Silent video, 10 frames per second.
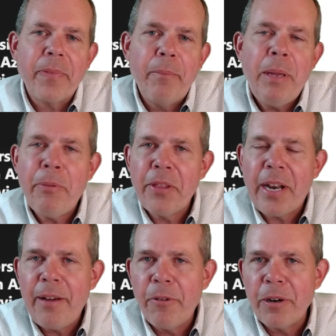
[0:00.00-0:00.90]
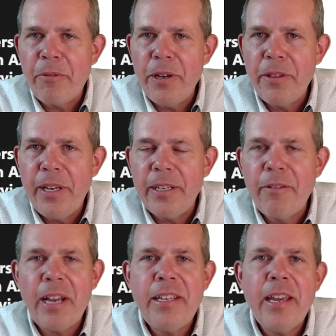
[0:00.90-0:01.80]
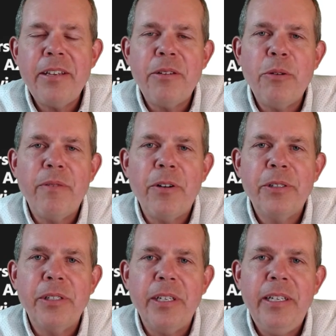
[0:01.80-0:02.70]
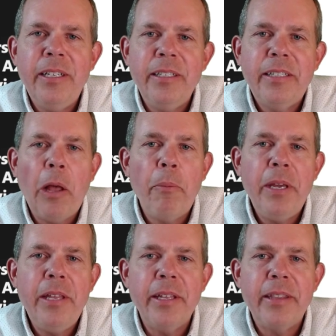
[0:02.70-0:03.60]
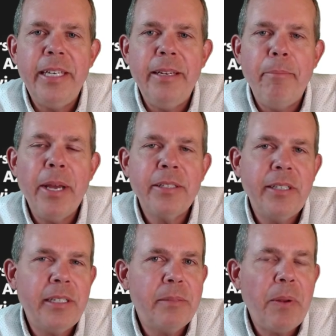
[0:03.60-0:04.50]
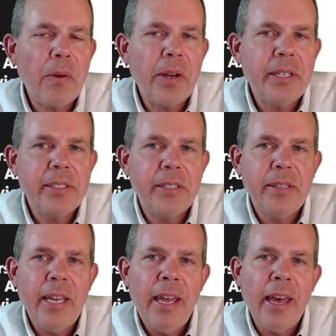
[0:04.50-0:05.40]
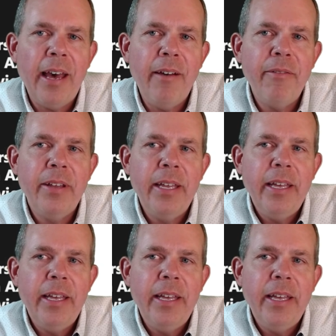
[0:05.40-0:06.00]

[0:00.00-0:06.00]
people that I work with at Grand Canyon University tell me that the best experience that they have